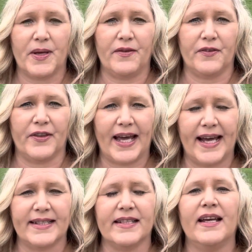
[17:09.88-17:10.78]
for
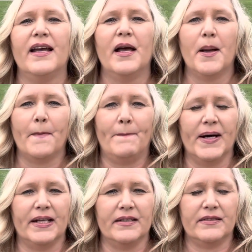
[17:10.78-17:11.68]
that,
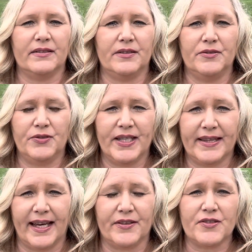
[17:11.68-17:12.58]
but you do get
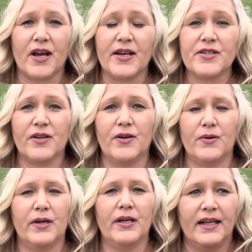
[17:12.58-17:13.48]
that. There's
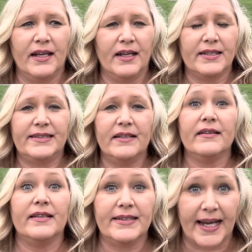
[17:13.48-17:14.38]
also
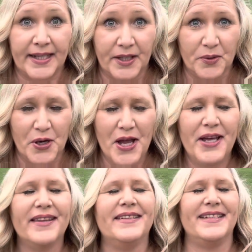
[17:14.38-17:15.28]
the dining
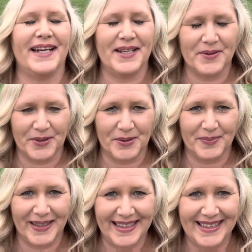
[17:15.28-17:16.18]
room
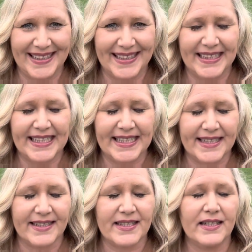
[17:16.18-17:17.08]
at the Inn
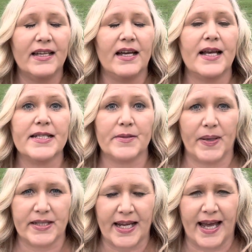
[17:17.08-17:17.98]
is
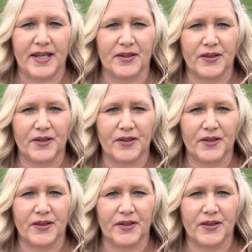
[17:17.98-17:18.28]
spectacular.